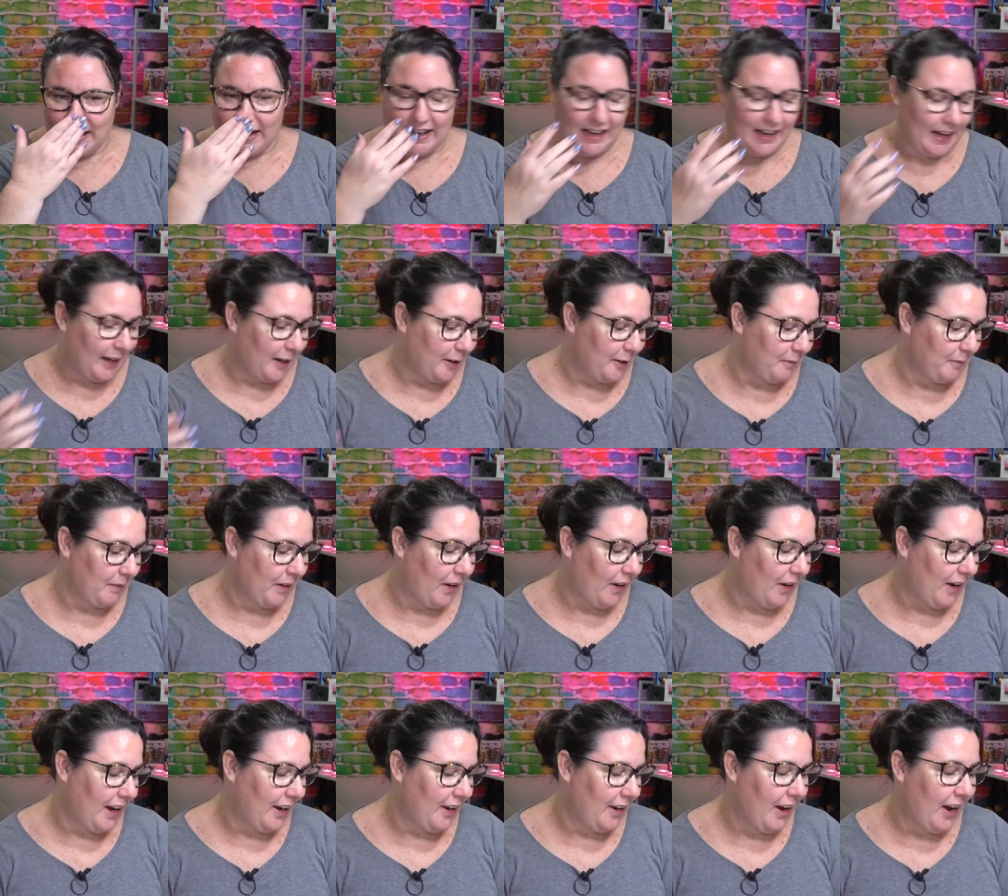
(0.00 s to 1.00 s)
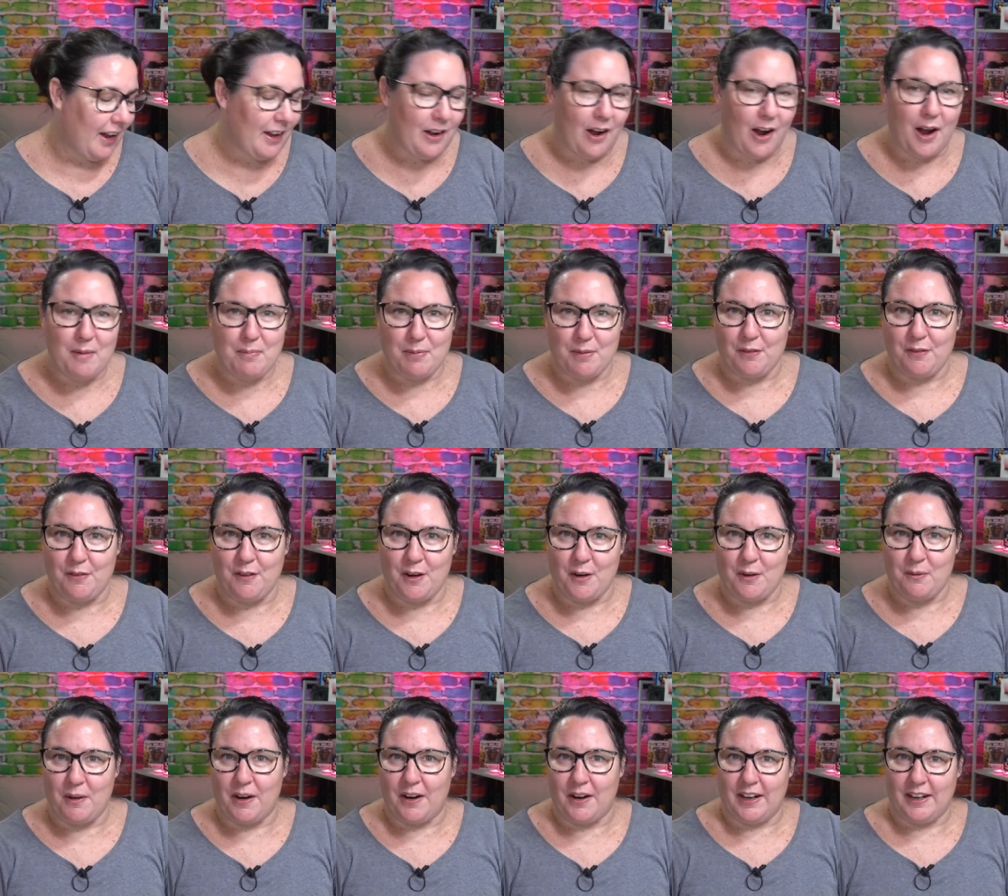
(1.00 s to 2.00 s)
Um, I, I, I,
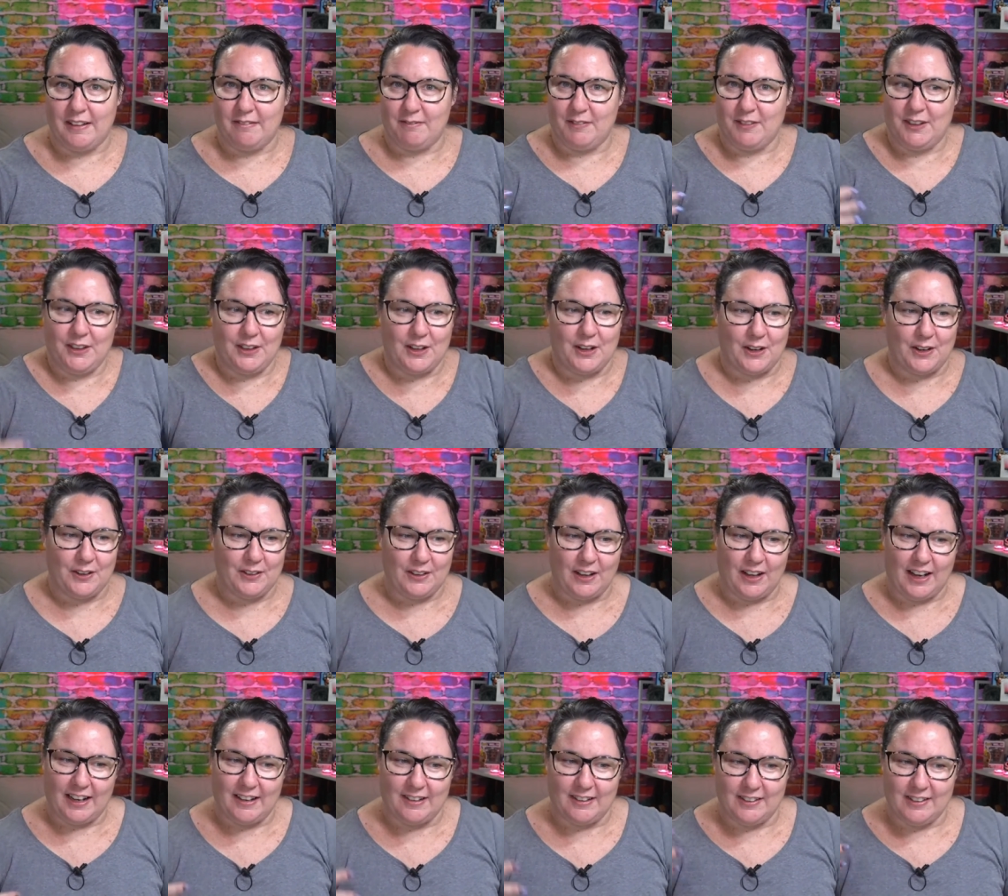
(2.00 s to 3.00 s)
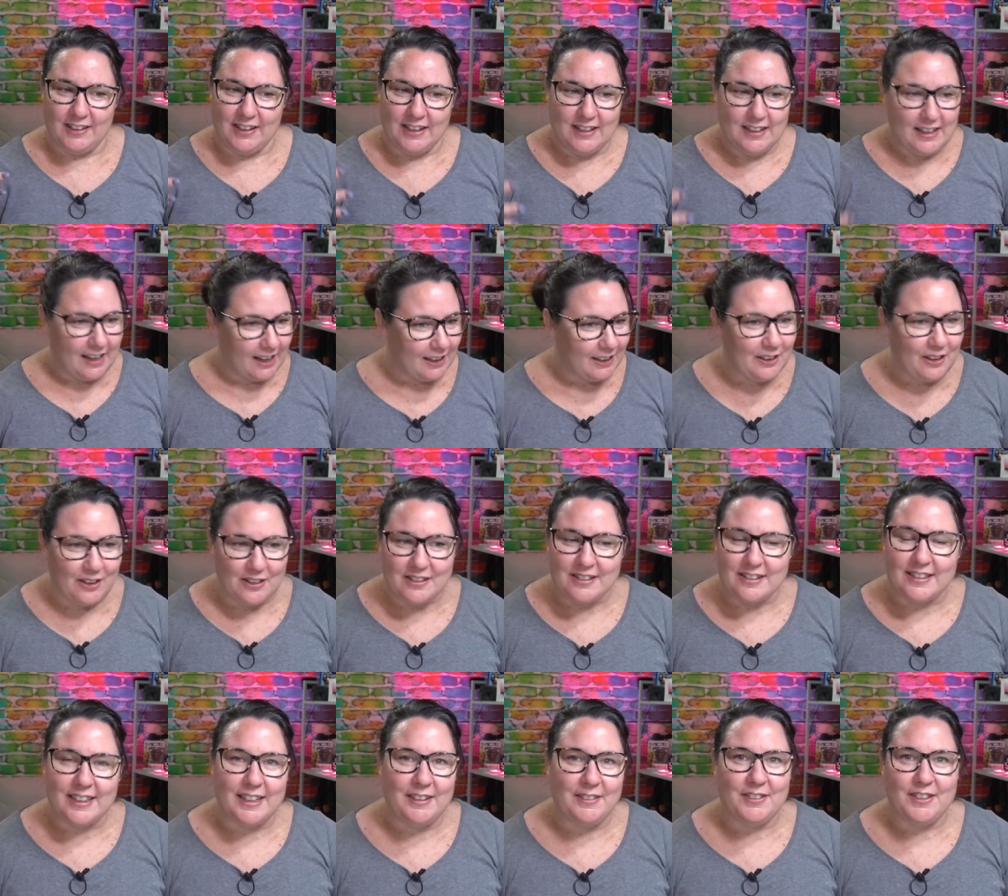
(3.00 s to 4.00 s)
prefer wearing, you know, like a, a long
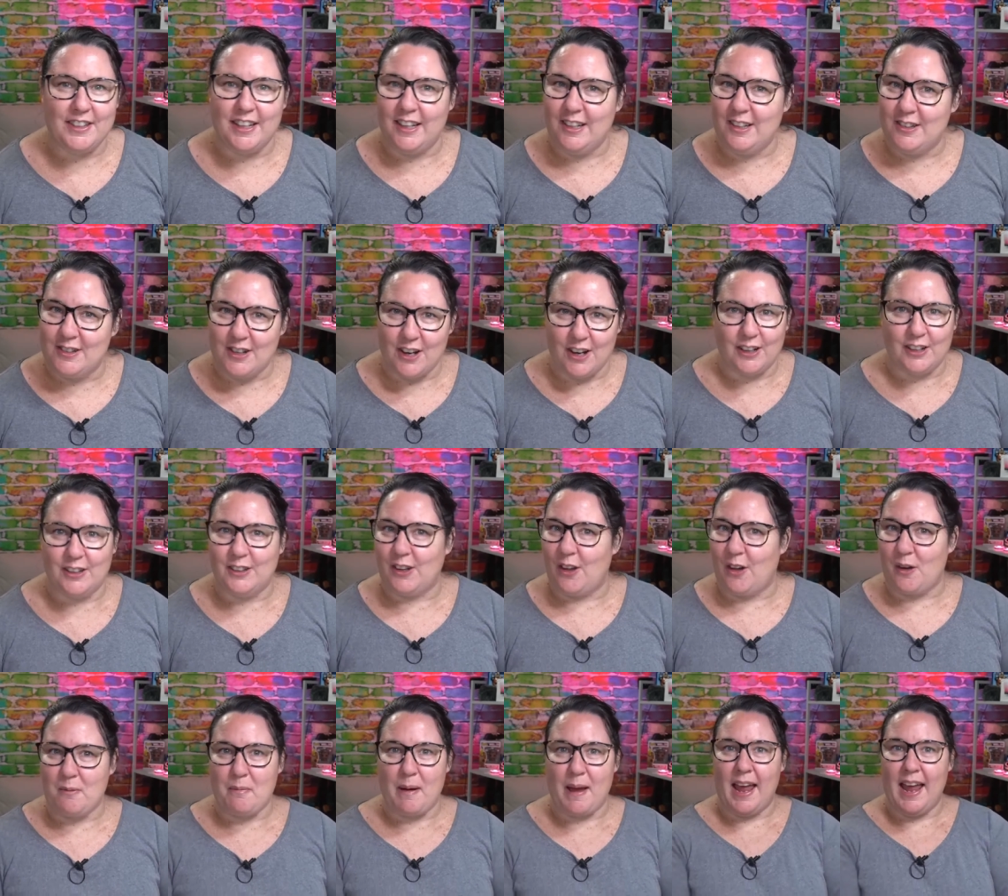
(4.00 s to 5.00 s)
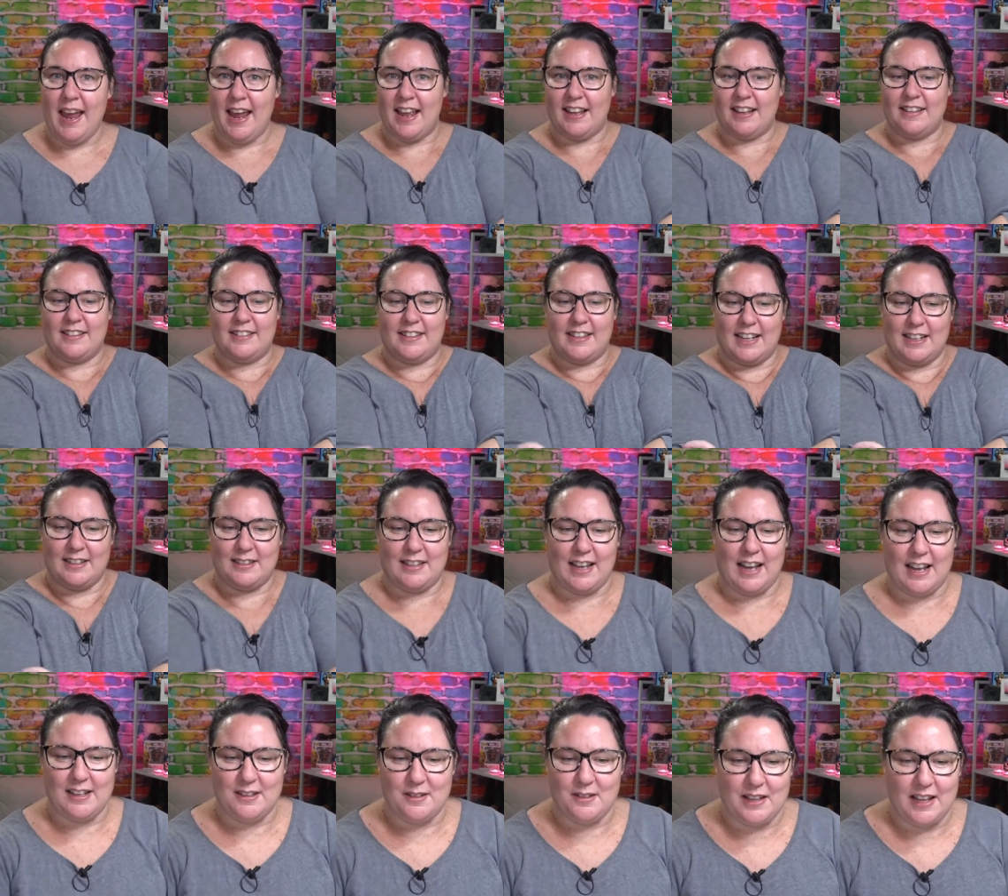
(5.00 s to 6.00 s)
sleeve t-shirt and long pants. That's
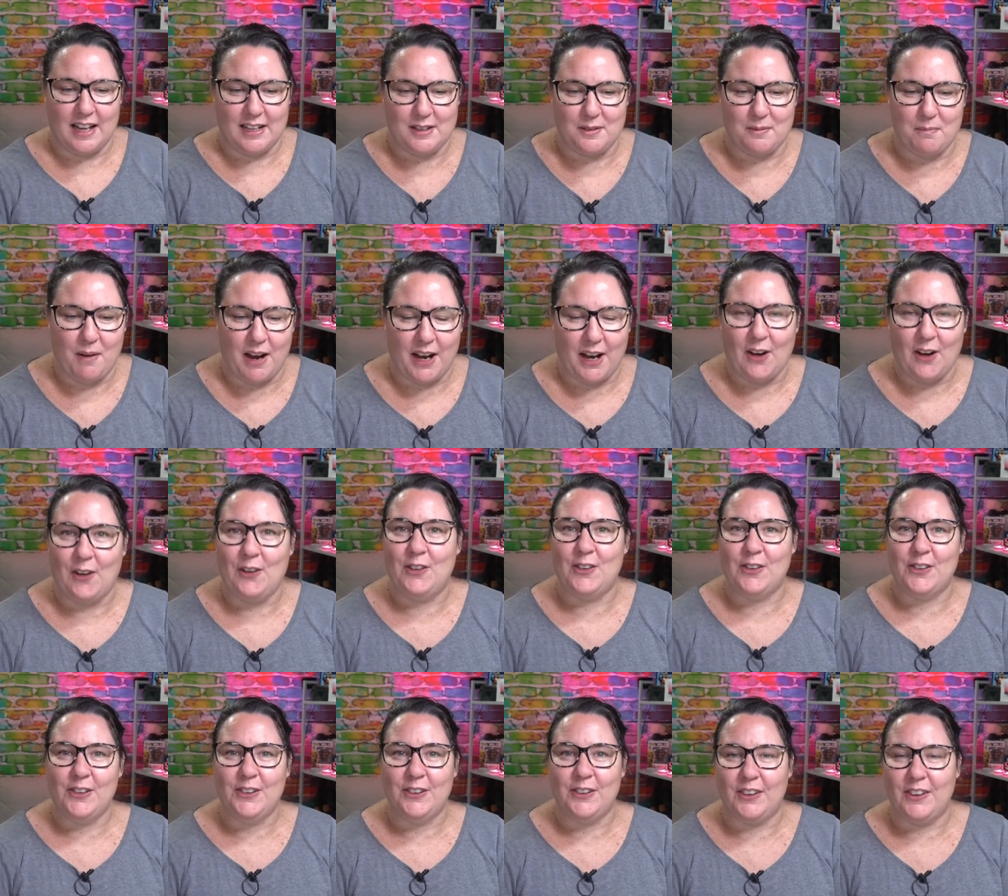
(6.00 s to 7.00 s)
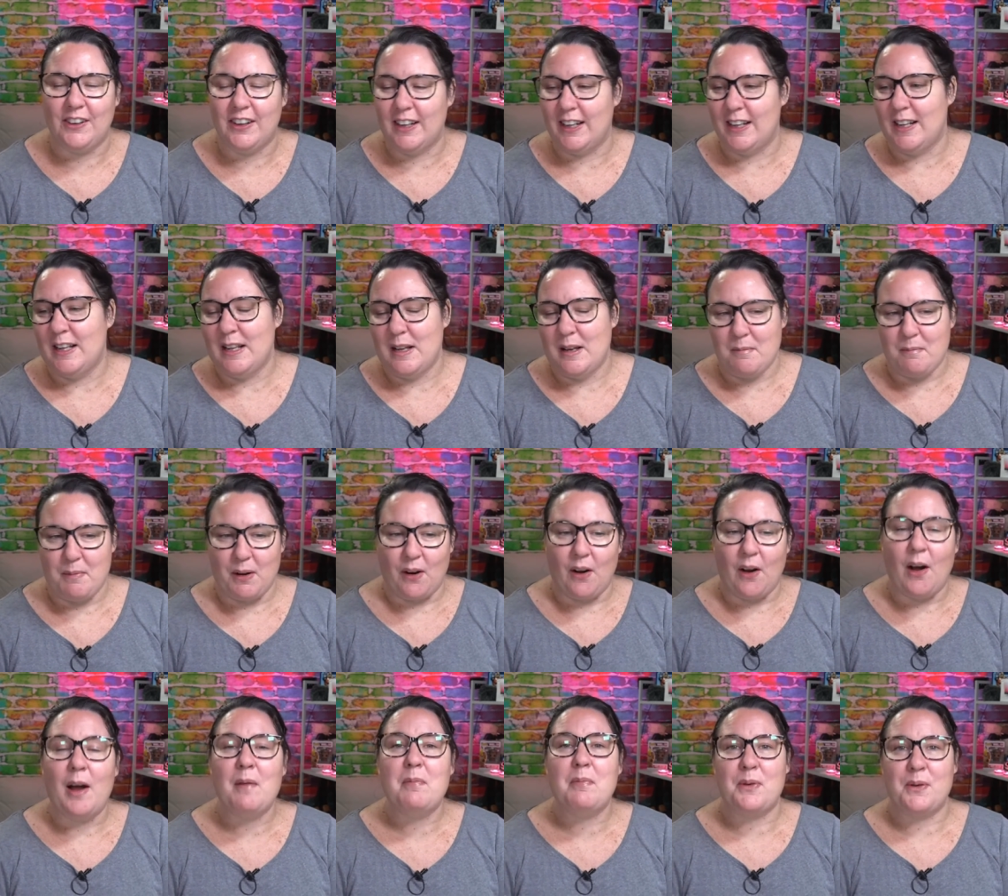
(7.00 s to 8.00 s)
that's that's my go-to. But
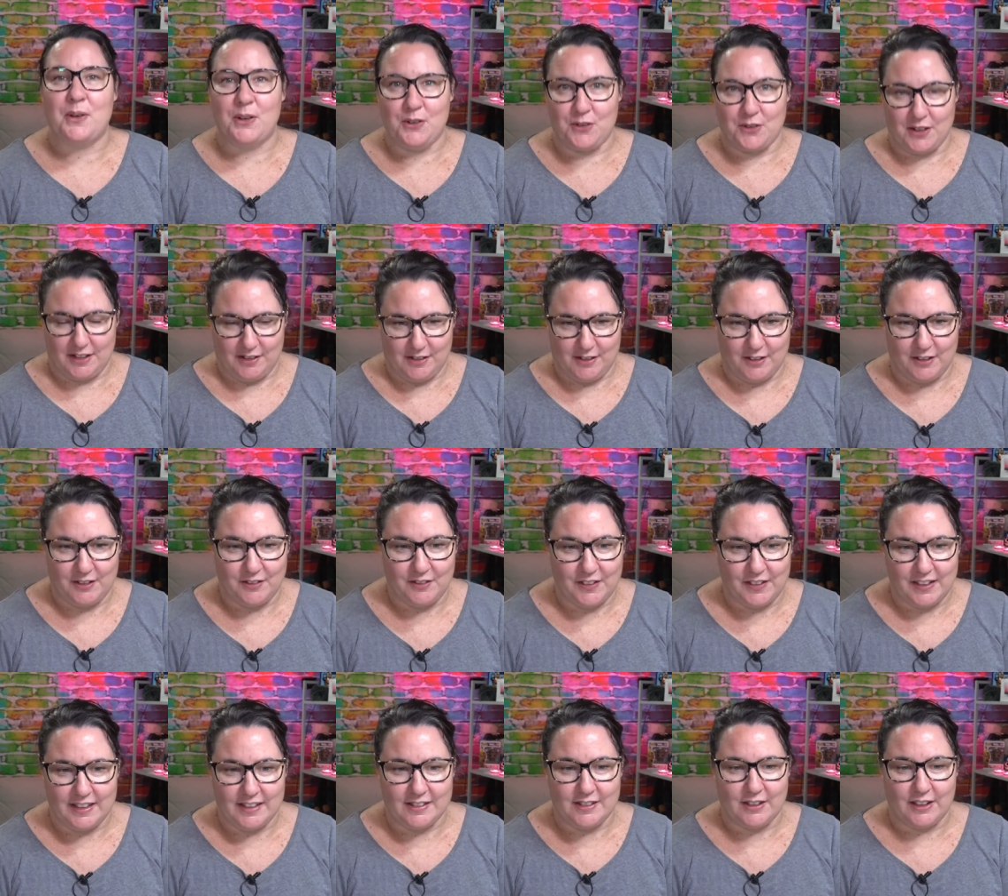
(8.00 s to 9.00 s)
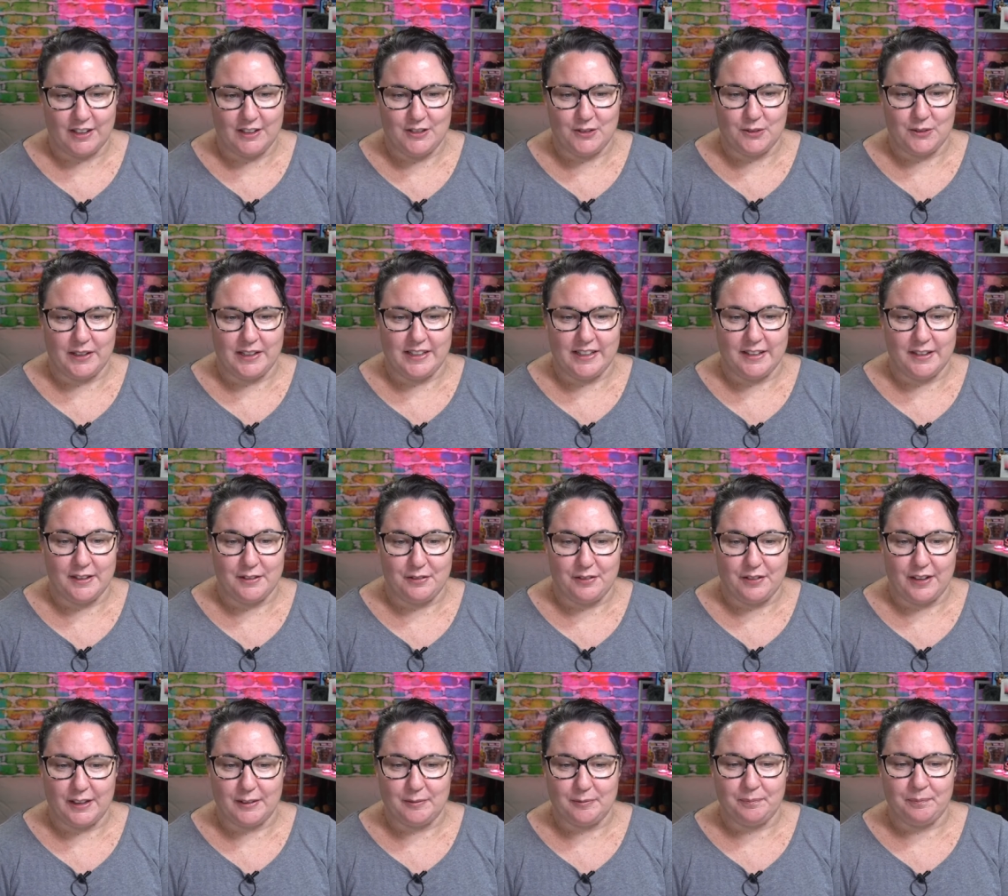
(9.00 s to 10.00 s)
I put a dress on for this. I joined in the
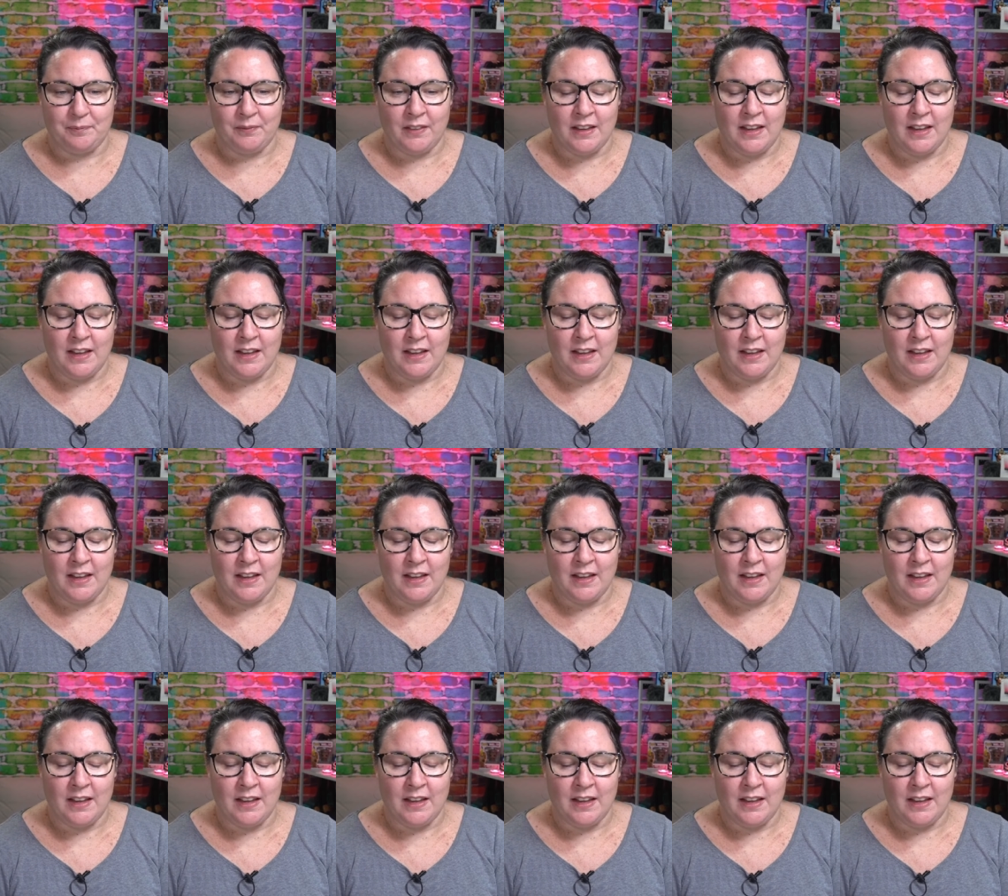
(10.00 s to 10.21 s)
fun.